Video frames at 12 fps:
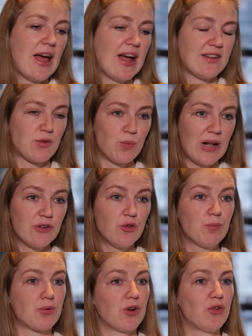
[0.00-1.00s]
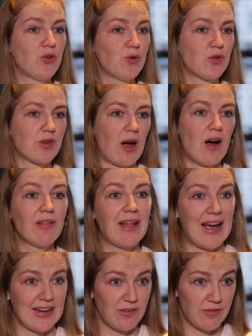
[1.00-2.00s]
as well to produce
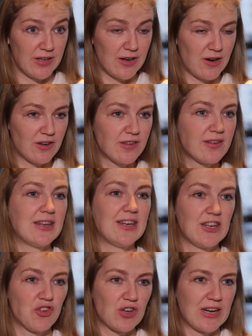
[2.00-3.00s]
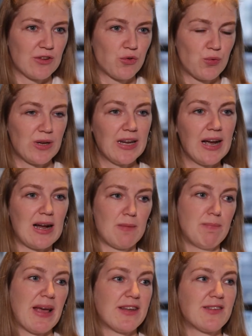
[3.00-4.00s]
online videos in each country
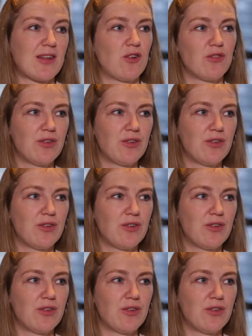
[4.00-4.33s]
based on